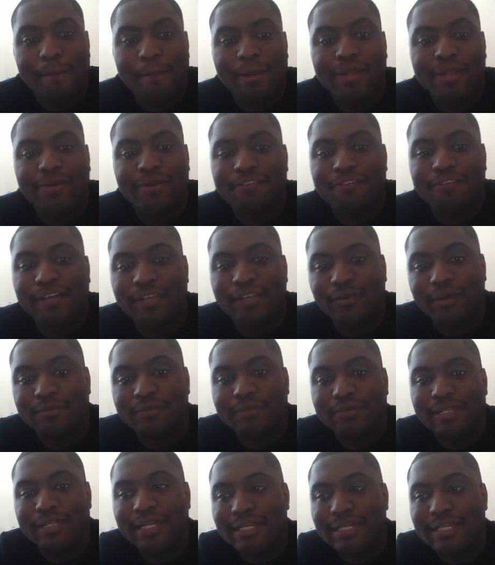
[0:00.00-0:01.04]
By the way, follow
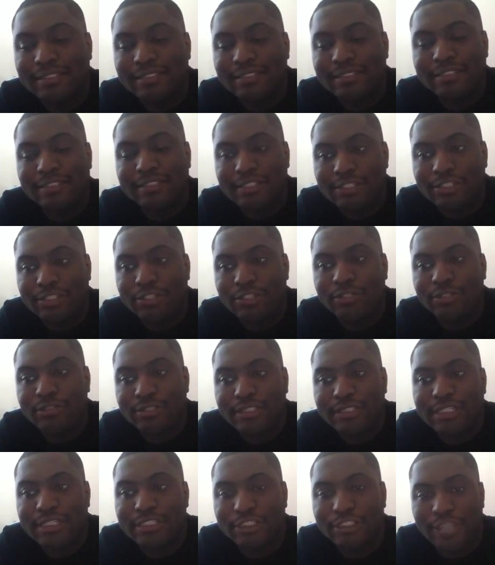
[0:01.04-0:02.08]
up. Do you
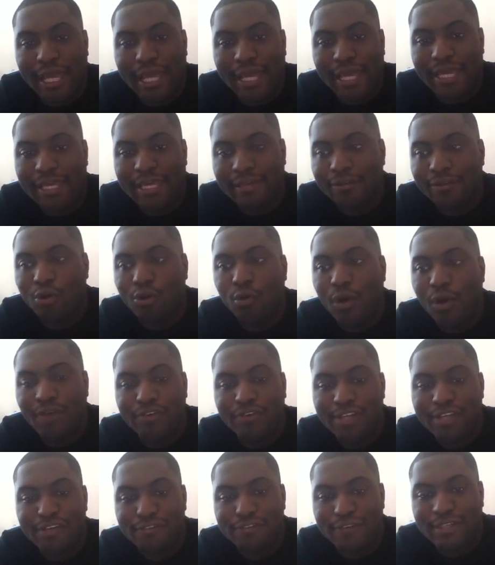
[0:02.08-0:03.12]
see Jay,
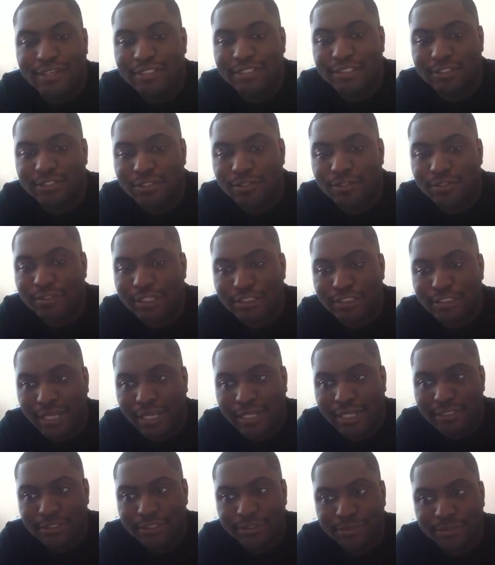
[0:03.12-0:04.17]
whoever he faces, do you think
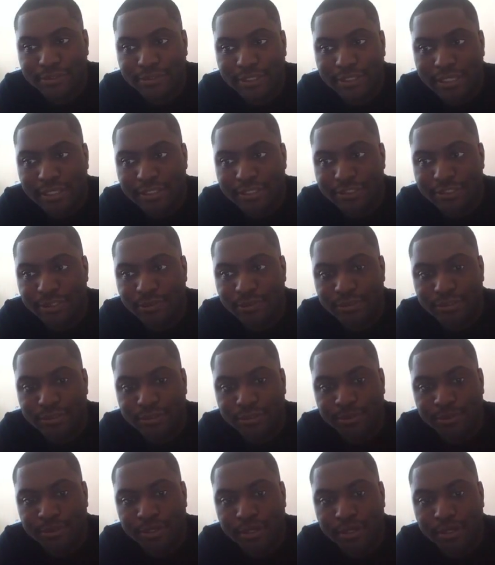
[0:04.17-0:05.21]
Jay is losing at the G1
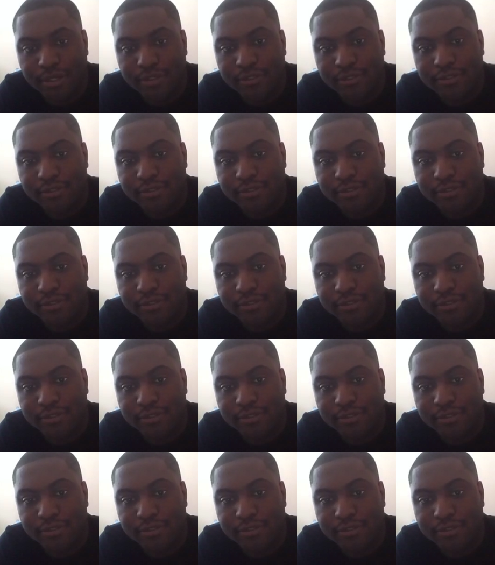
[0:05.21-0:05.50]
Supercard?